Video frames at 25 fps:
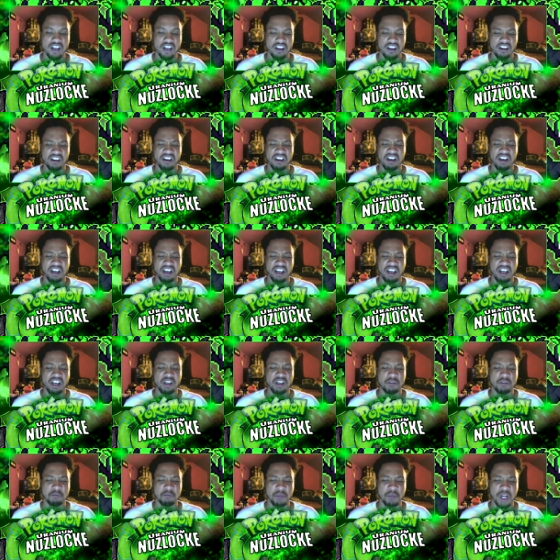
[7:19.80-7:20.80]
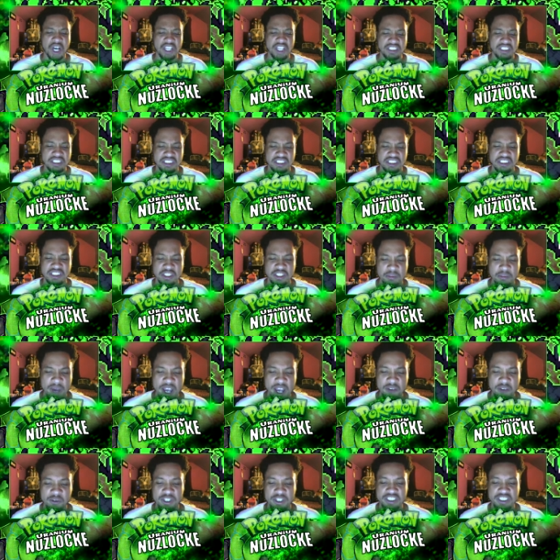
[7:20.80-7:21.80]
Uh, boss, you might
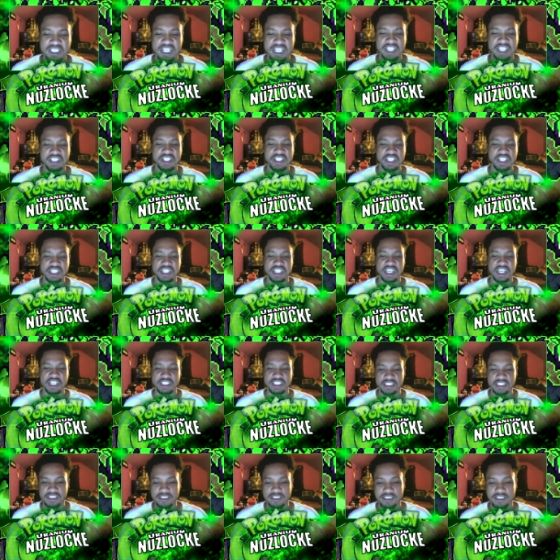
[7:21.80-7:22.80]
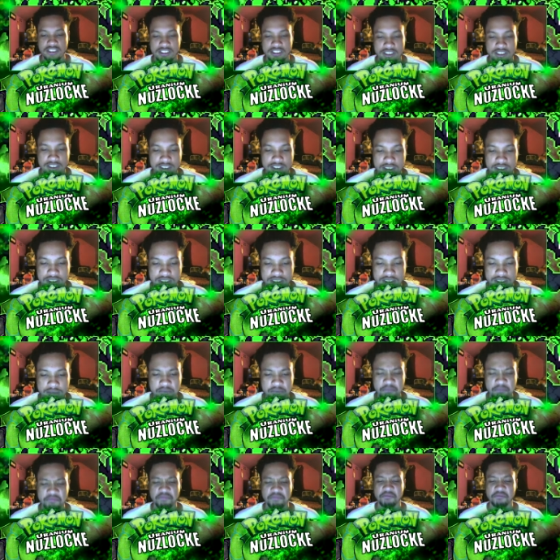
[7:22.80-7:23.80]
want to take a look at this.
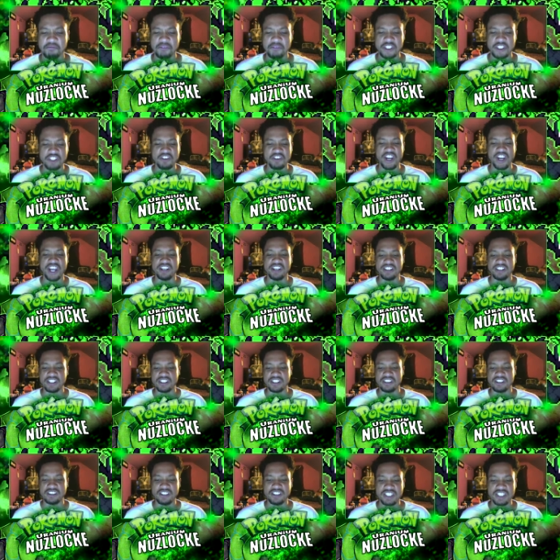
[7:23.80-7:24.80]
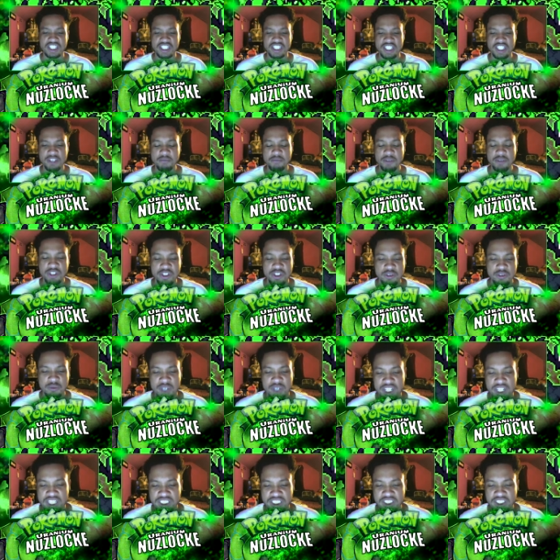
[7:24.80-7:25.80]
Hmm, strange. temperature
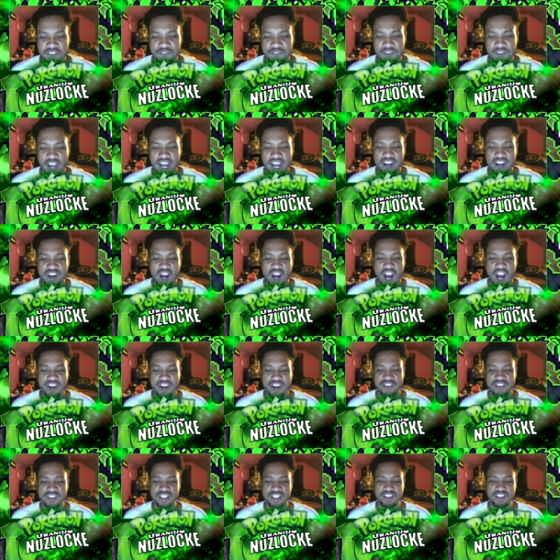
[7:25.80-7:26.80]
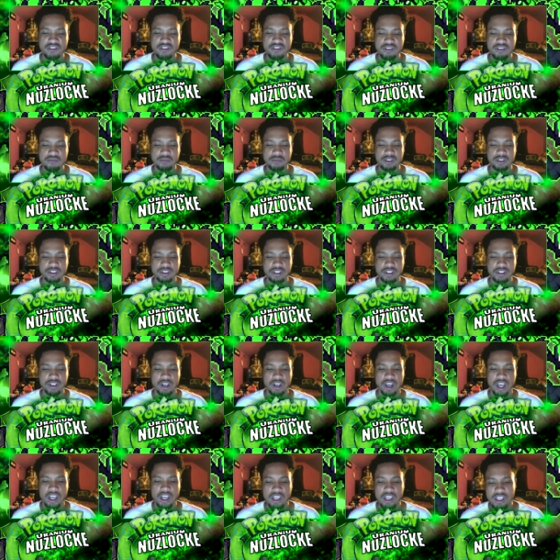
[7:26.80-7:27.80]
readings are far higher than normal.
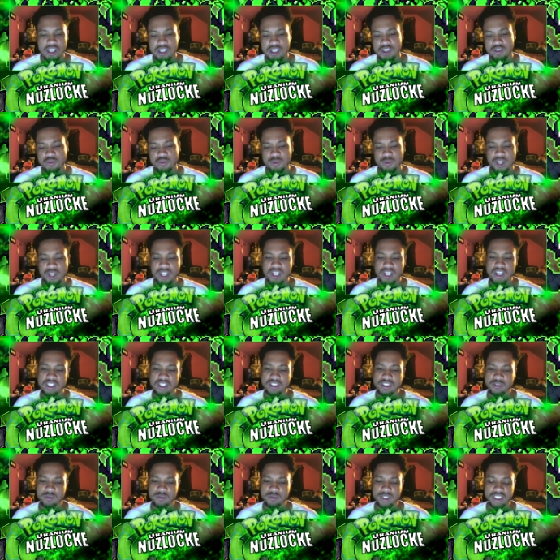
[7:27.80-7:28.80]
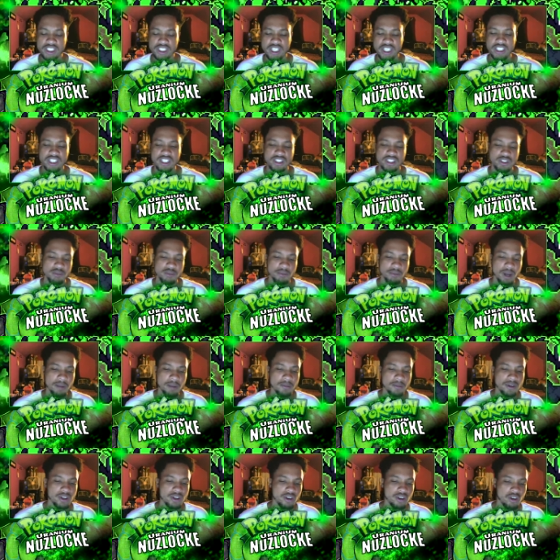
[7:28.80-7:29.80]
Either we need to reset the
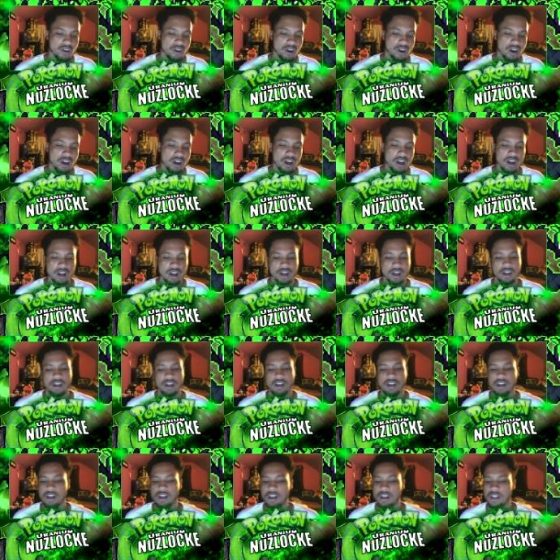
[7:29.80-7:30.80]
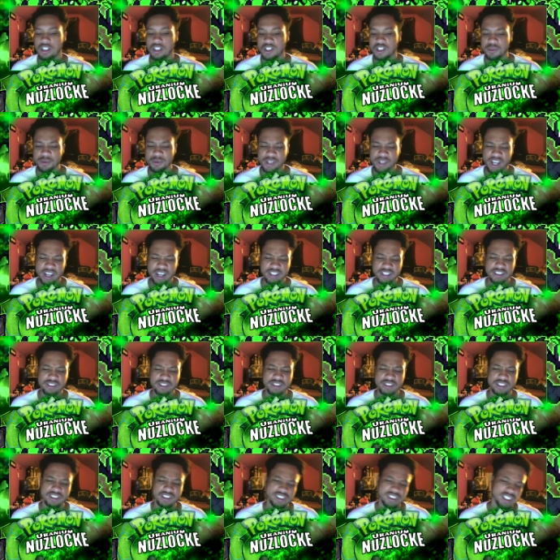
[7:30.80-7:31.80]
thermometer or the reactor
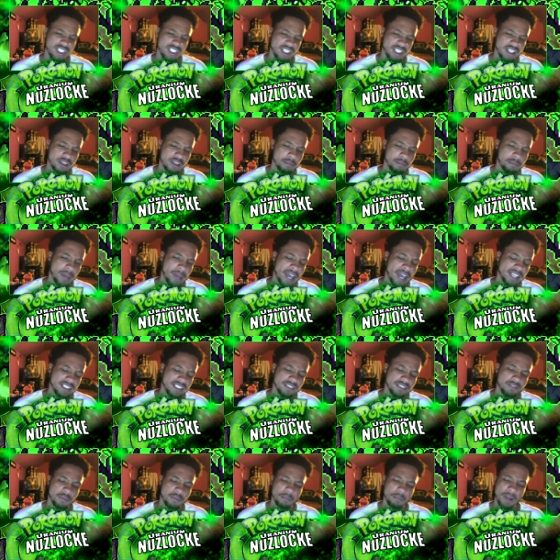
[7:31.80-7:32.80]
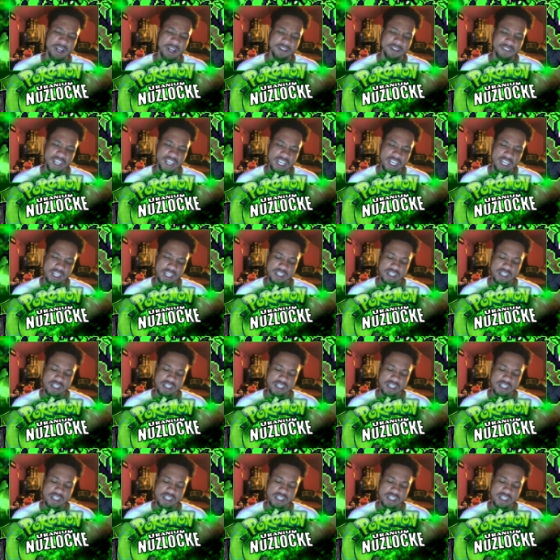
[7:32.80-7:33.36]
is leaking a massive amount of heat